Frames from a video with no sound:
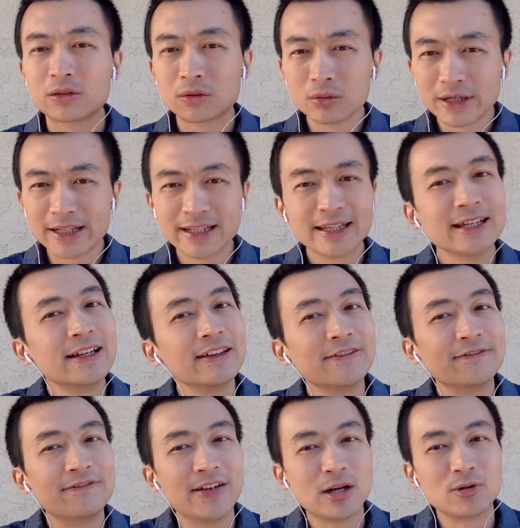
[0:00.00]
3
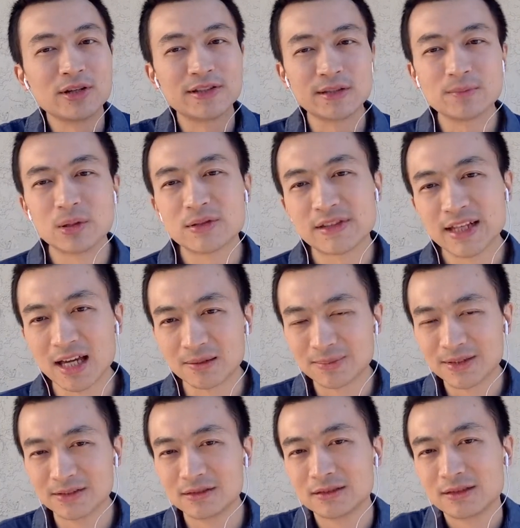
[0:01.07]
very simple
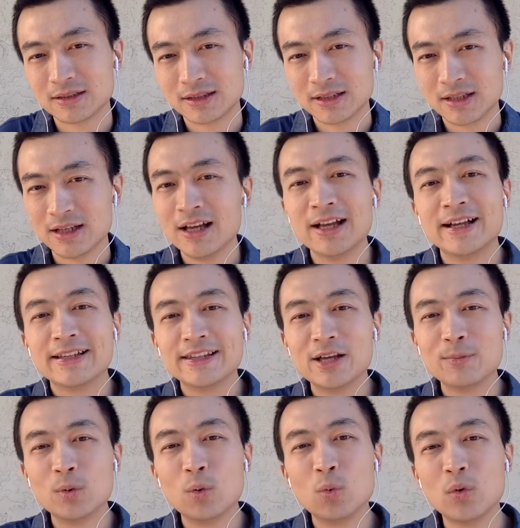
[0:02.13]
steps.
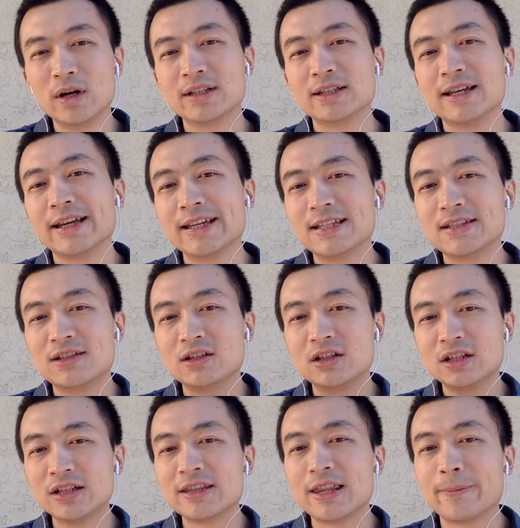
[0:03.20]
Number 1 is
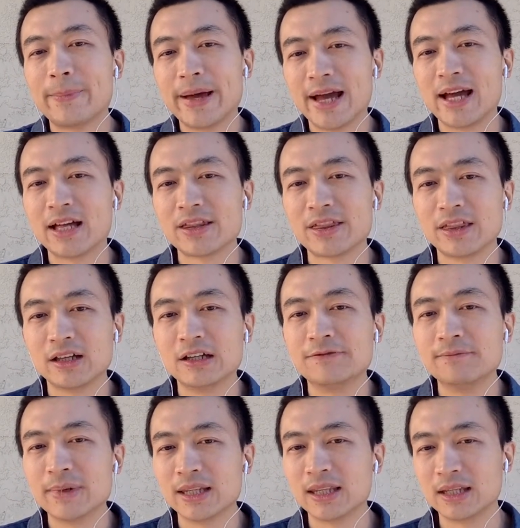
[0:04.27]
learn the path
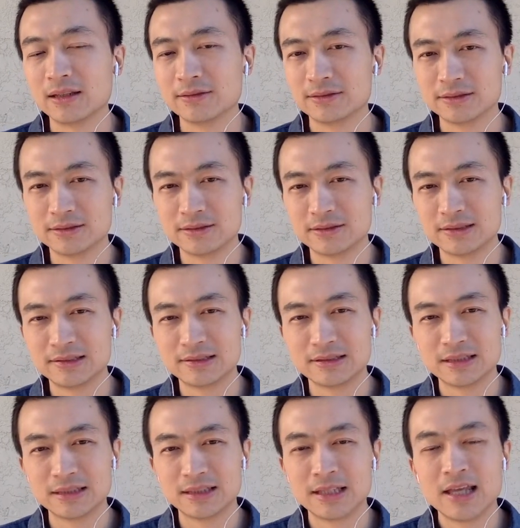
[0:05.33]
of money.
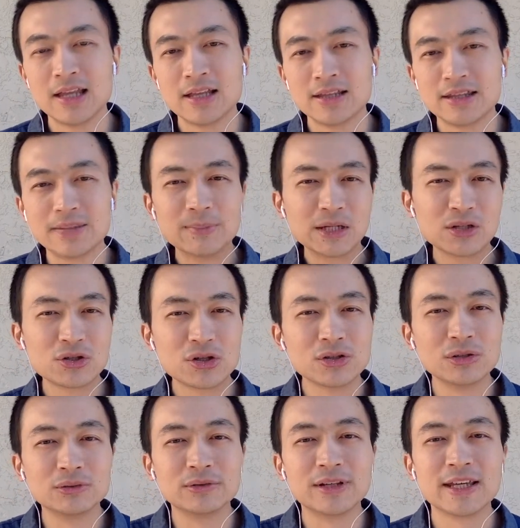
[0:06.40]
Number
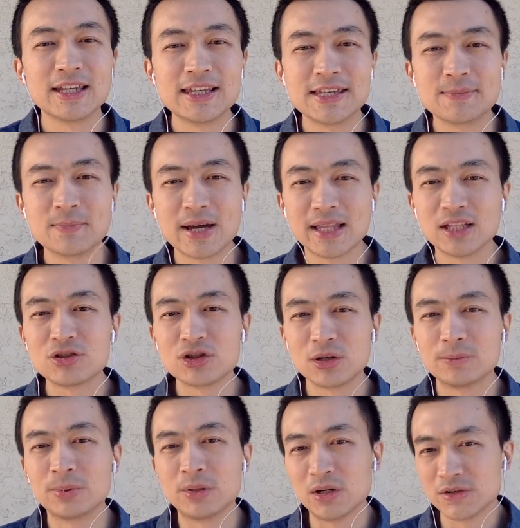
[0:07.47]
2 is manage
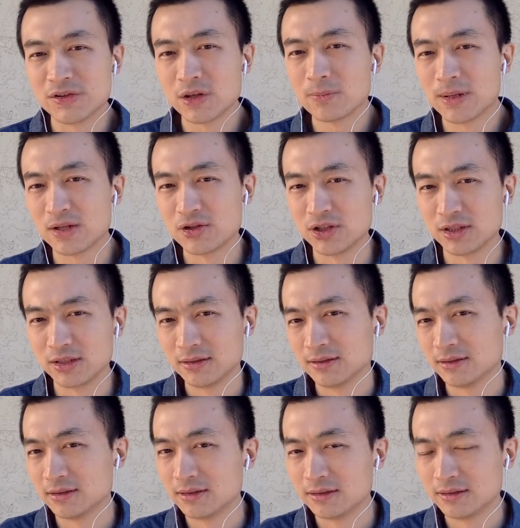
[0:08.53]
a personal budget.
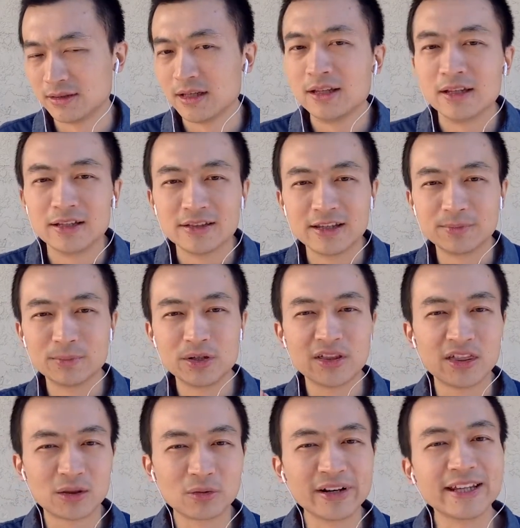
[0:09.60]
Number
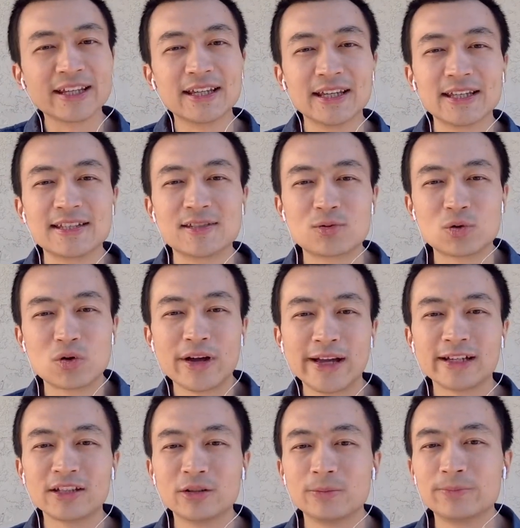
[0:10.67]
3 is
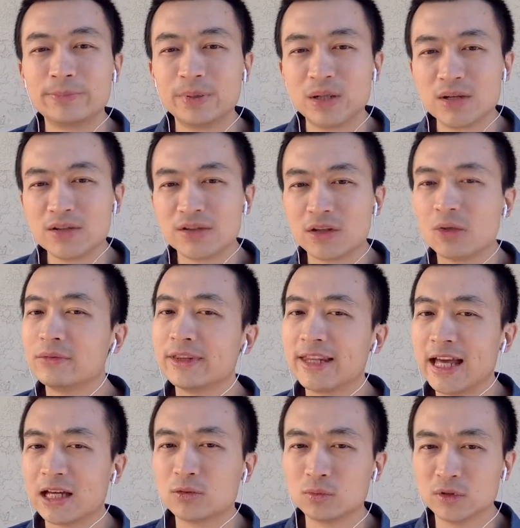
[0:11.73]
track your personal
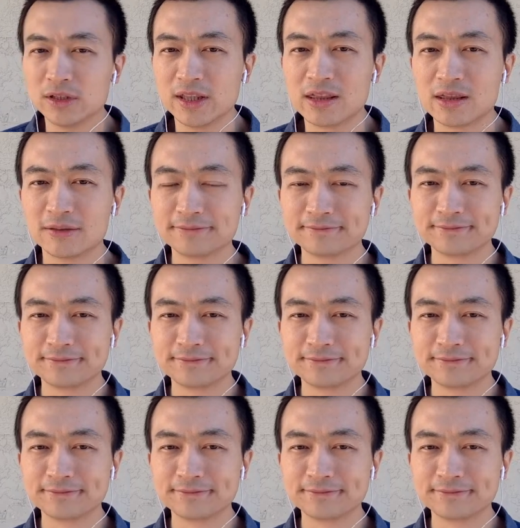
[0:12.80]
net worth.